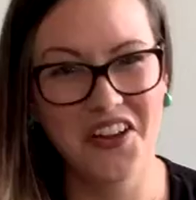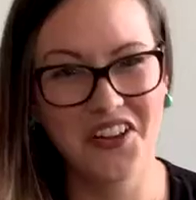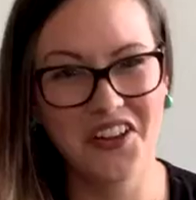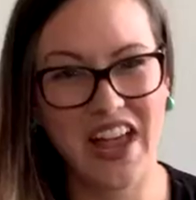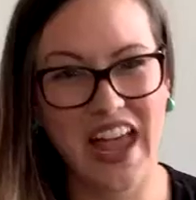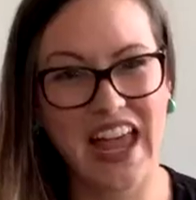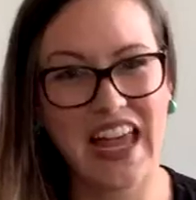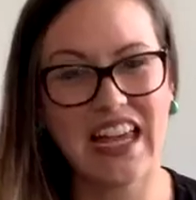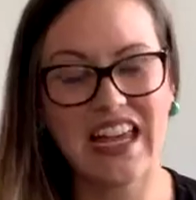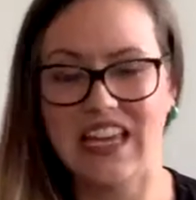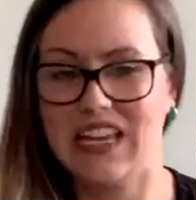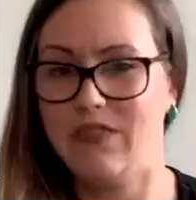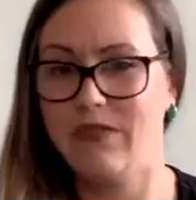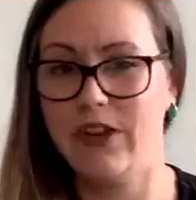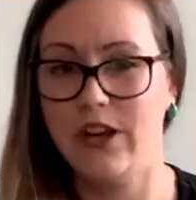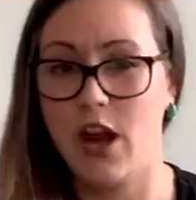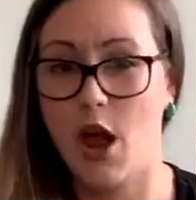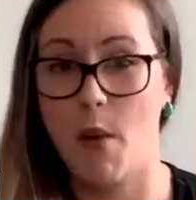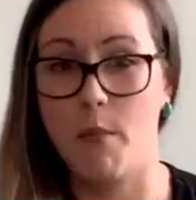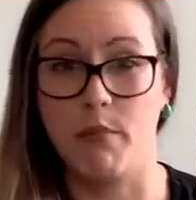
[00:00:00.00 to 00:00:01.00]
okay,
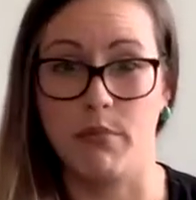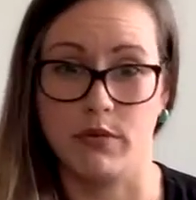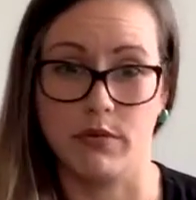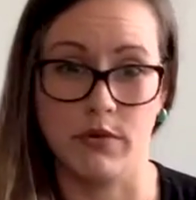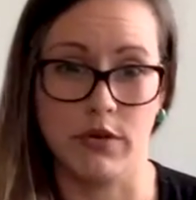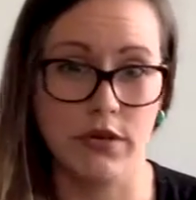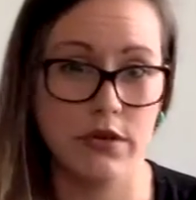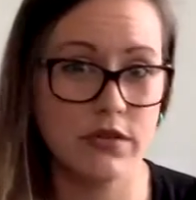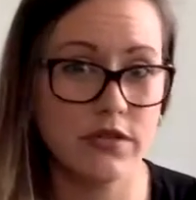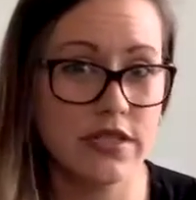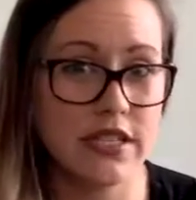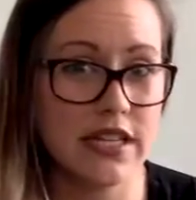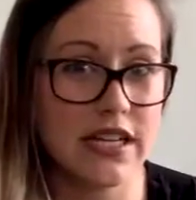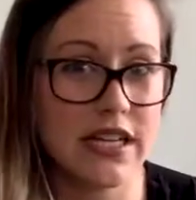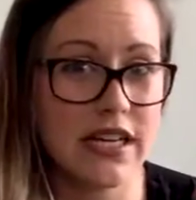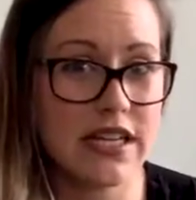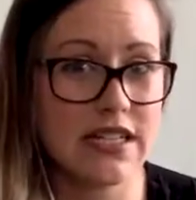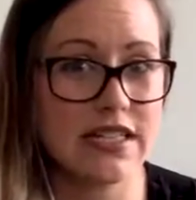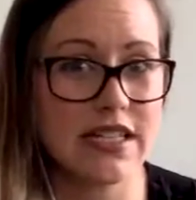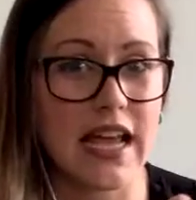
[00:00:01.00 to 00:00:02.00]
even
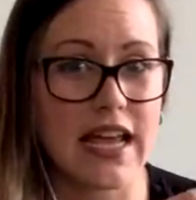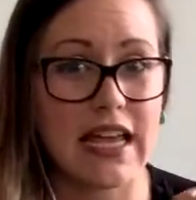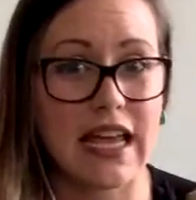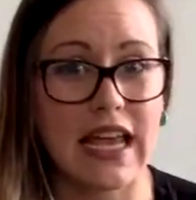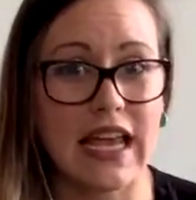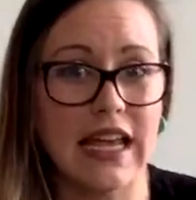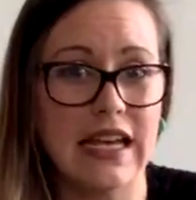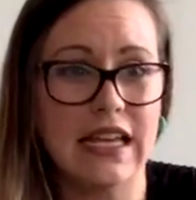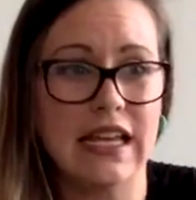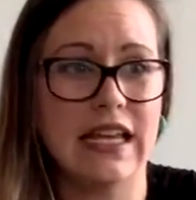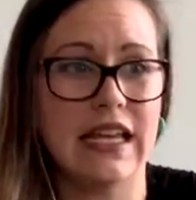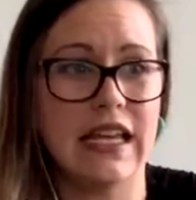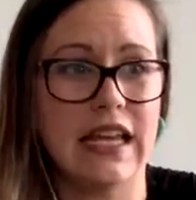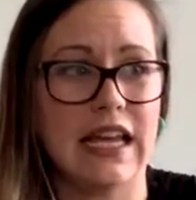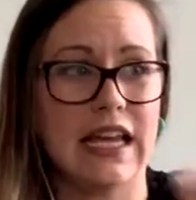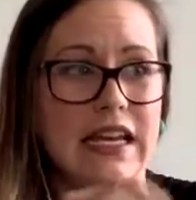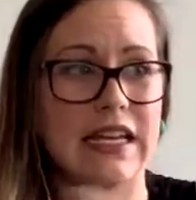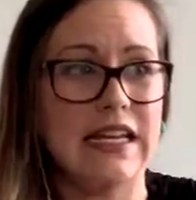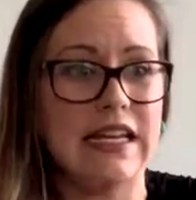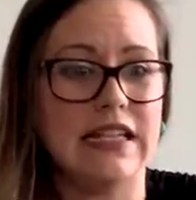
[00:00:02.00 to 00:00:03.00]
bruises, like
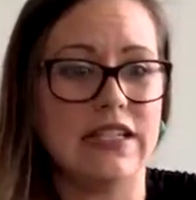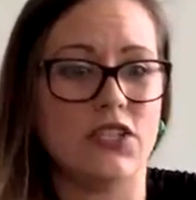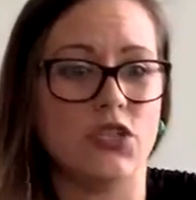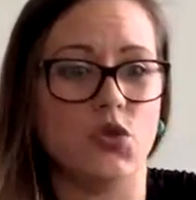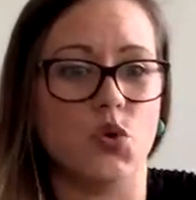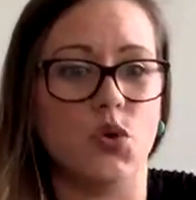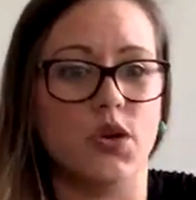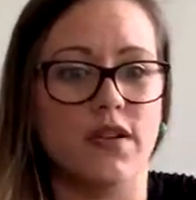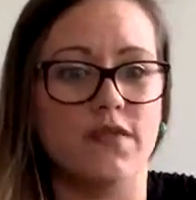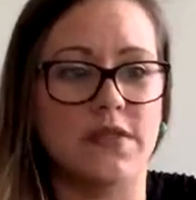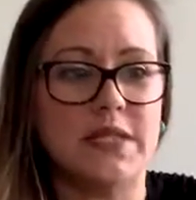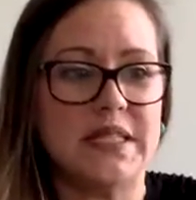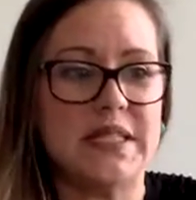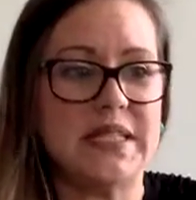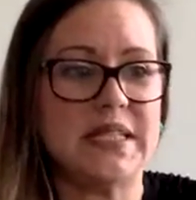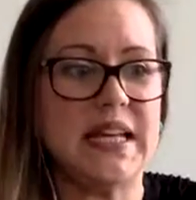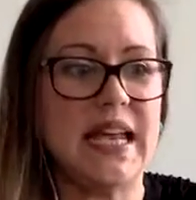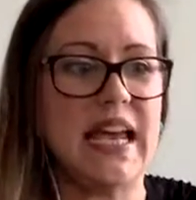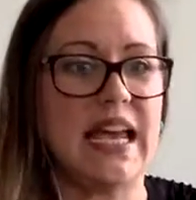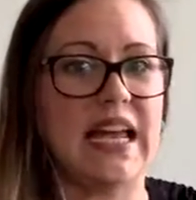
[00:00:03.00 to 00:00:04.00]
any sort of
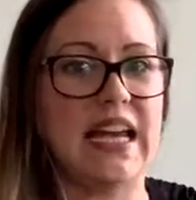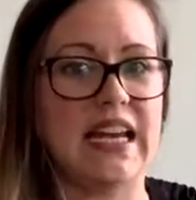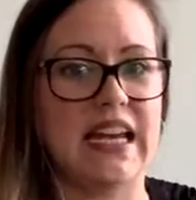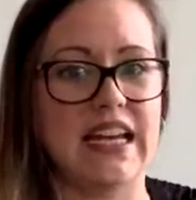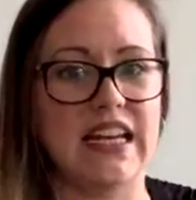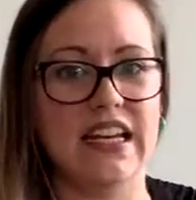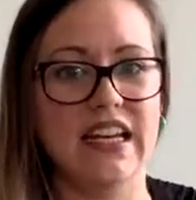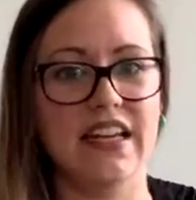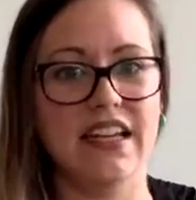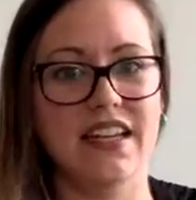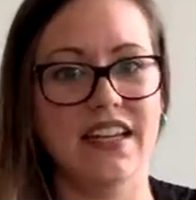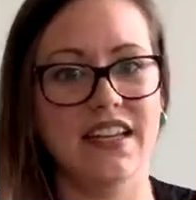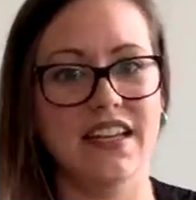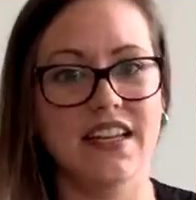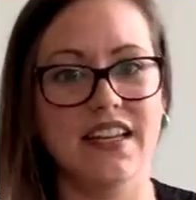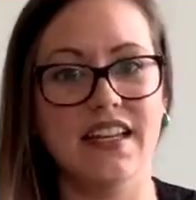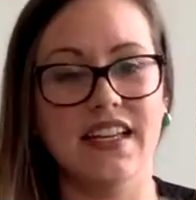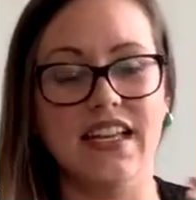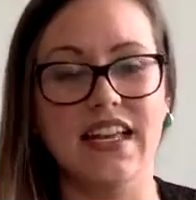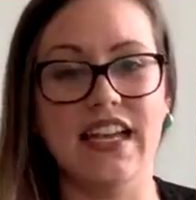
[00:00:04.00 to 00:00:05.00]
skin
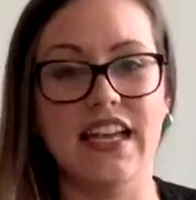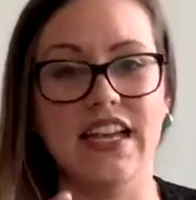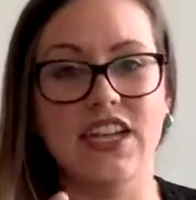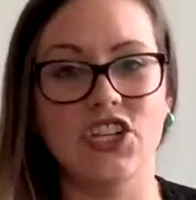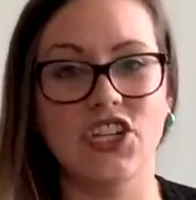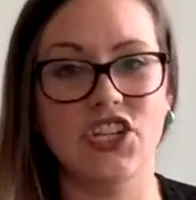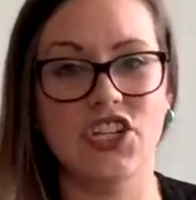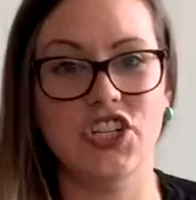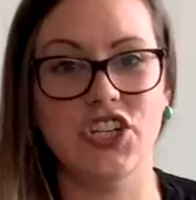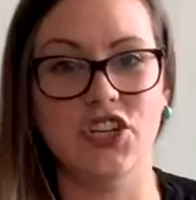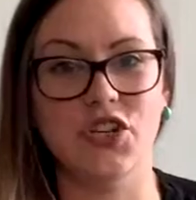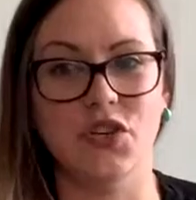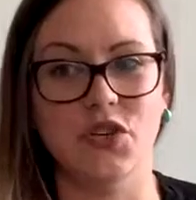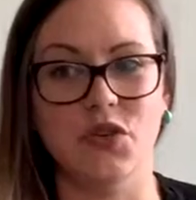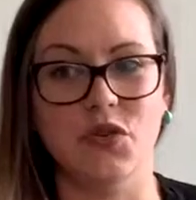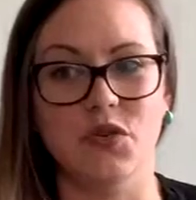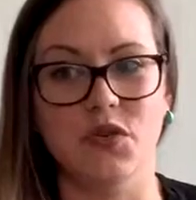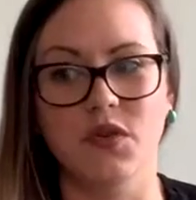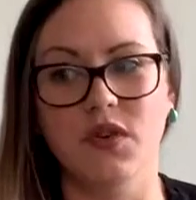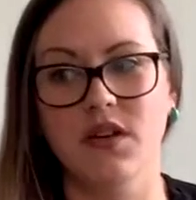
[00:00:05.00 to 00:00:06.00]

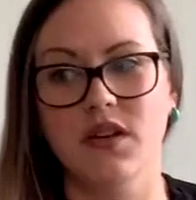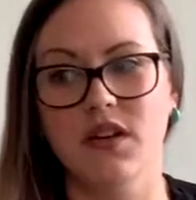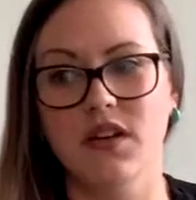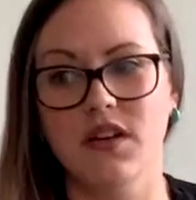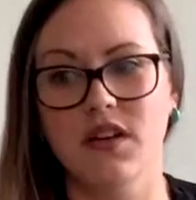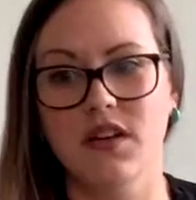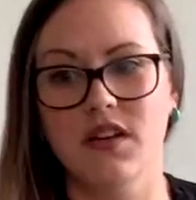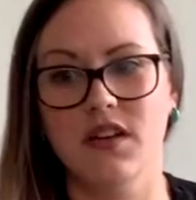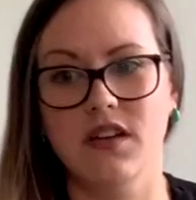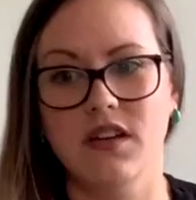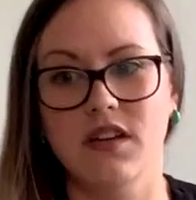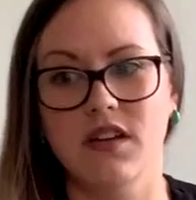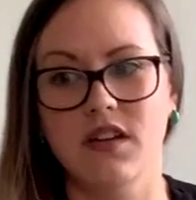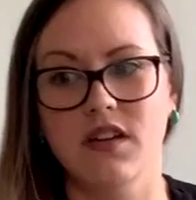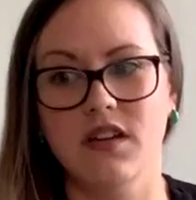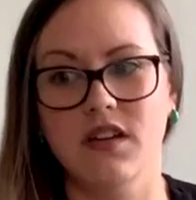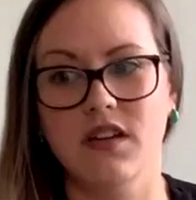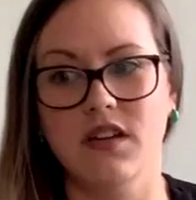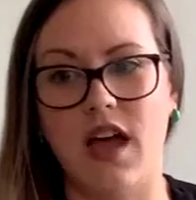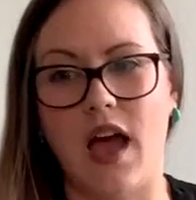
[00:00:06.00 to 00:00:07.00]
issue.
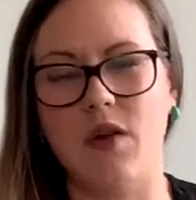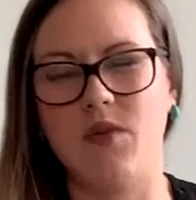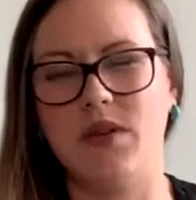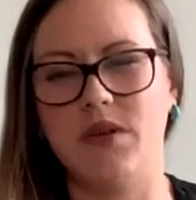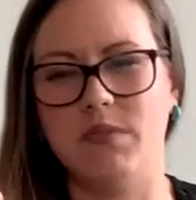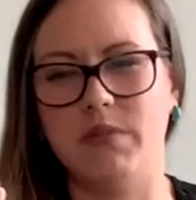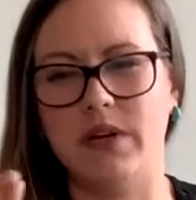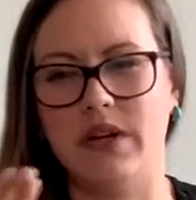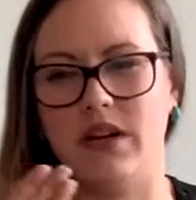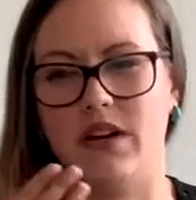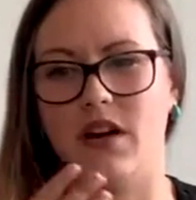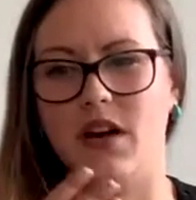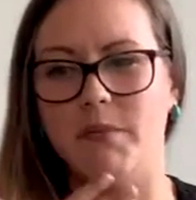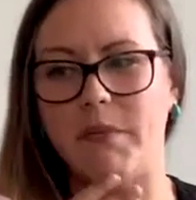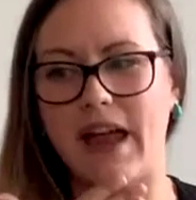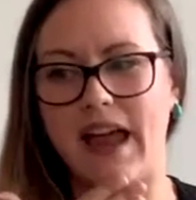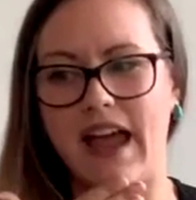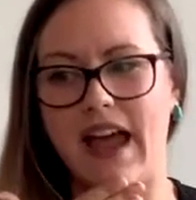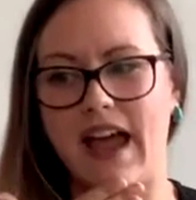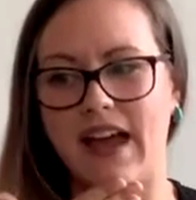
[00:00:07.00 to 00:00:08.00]
I wouldn't put it on
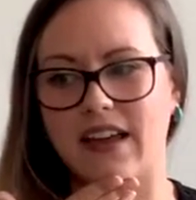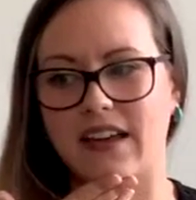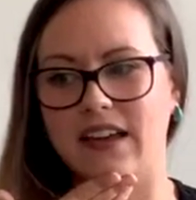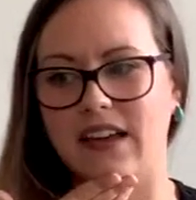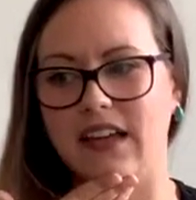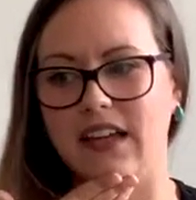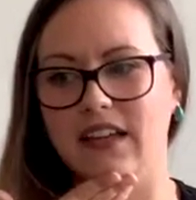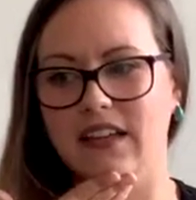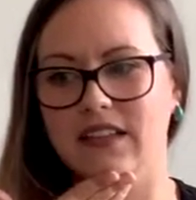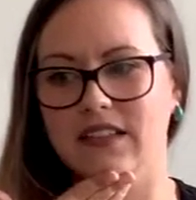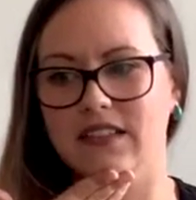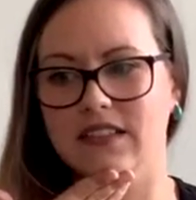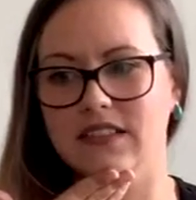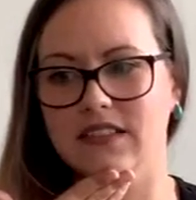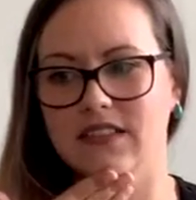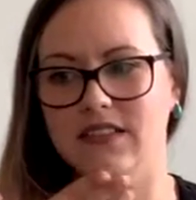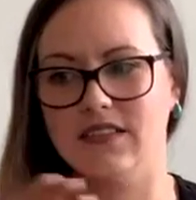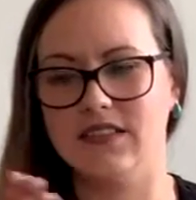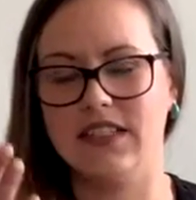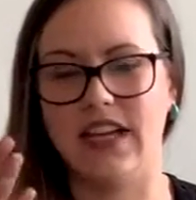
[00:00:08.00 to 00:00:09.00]
my acne.
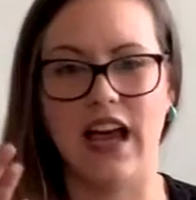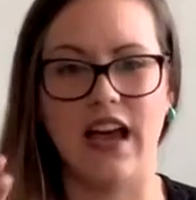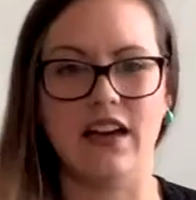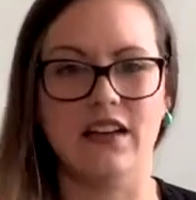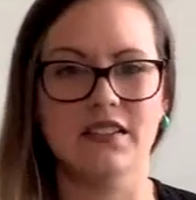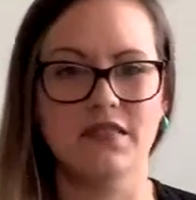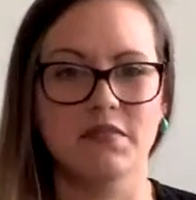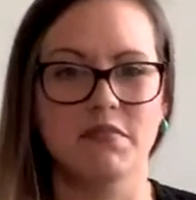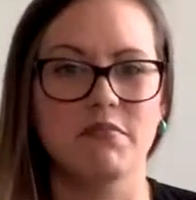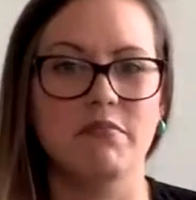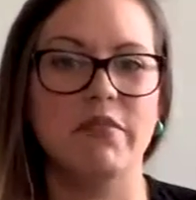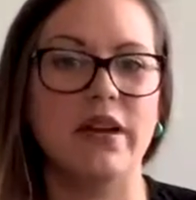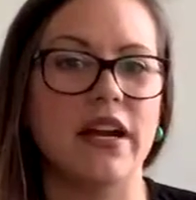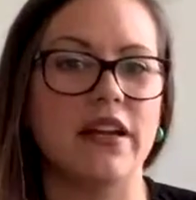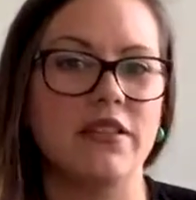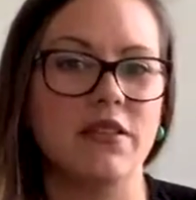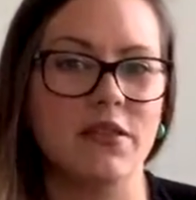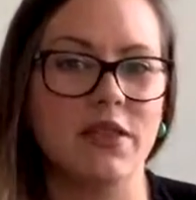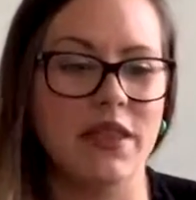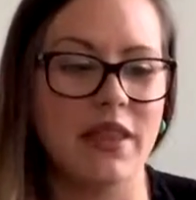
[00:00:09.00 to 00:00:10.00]
Yeah, but
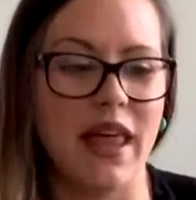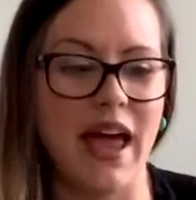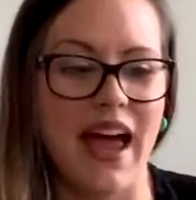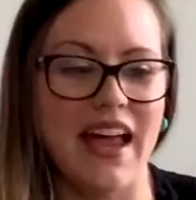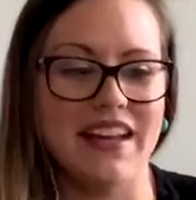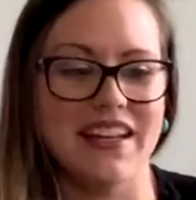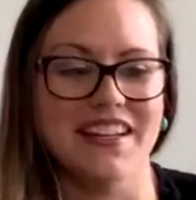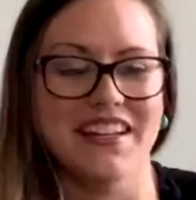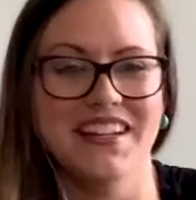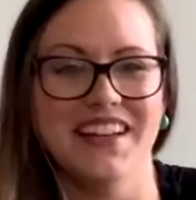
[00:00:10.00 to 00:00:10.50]
other than that,